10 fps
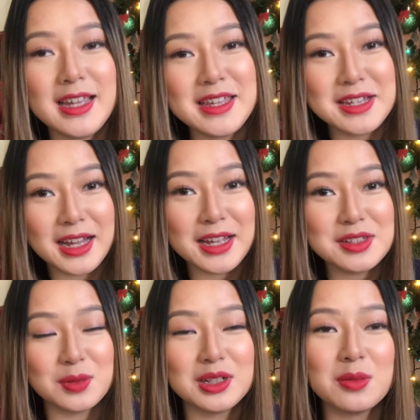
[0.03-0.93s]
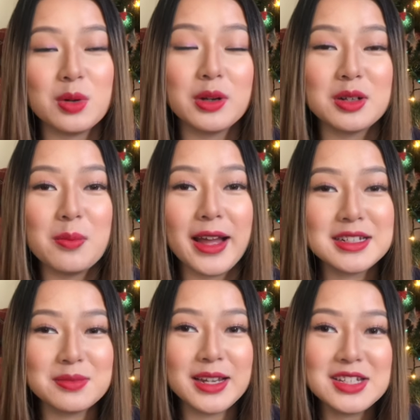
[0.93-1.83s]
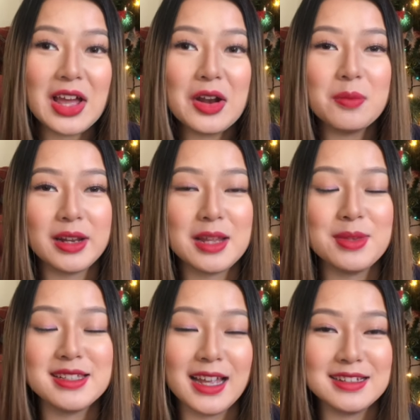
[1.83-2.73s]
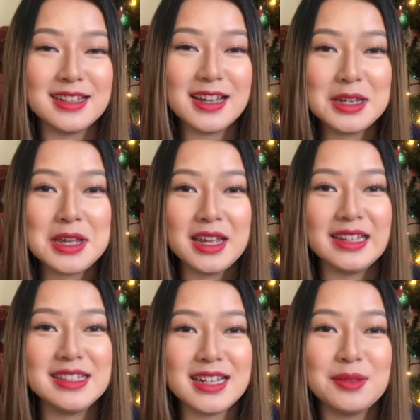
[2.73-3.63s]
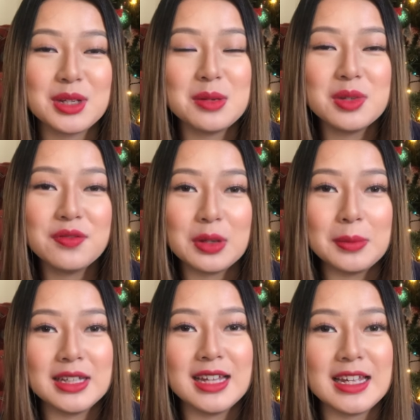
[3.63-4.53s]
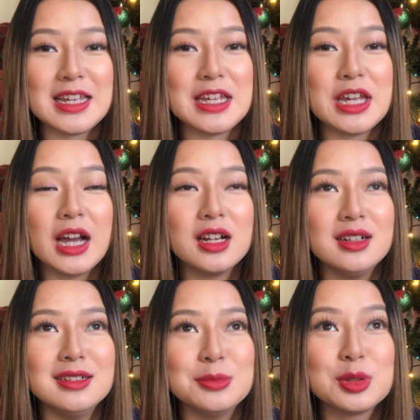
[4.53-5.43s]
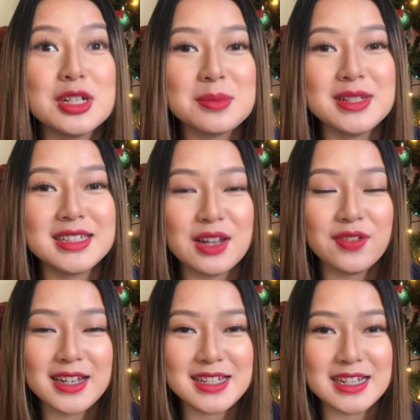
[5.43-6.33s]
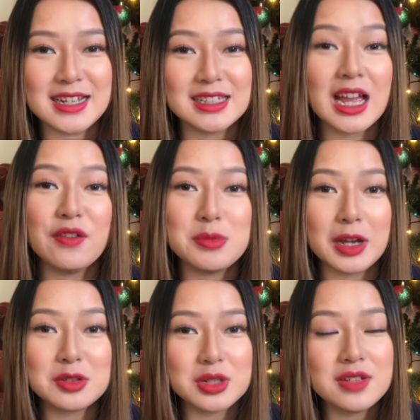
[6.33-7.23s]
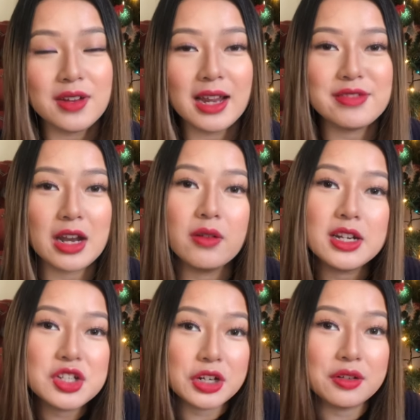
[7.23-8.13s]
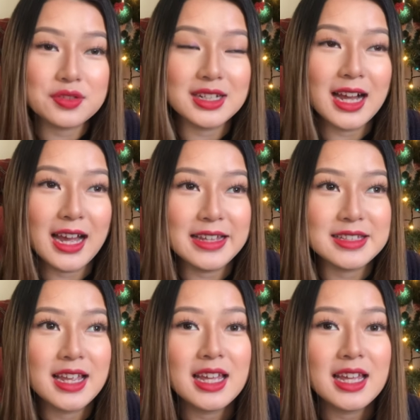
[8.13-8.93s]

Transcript: Hey guys, welcome or welcome back to my channel. My name is Edna and today I'm going to be filming a um, Christmas gift ideas. I have about twenty-five that I want to share with you guys